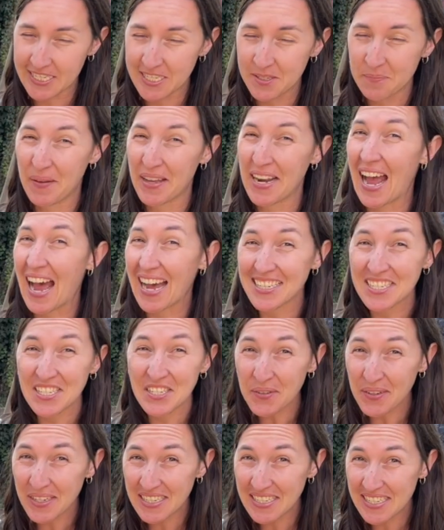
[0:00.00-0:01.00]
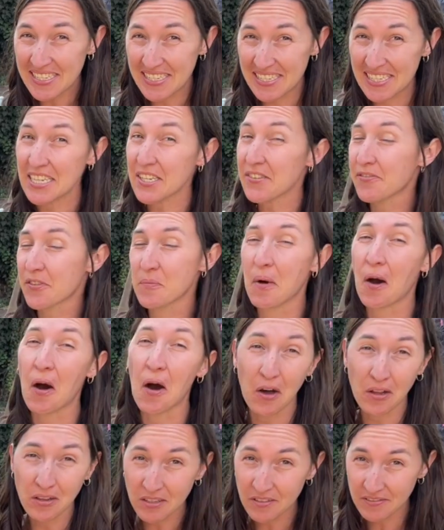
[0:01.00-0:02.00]
But as you can see from
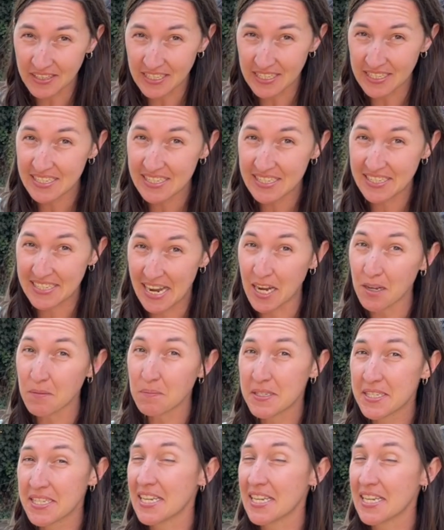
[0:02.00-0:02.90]
all of these steps,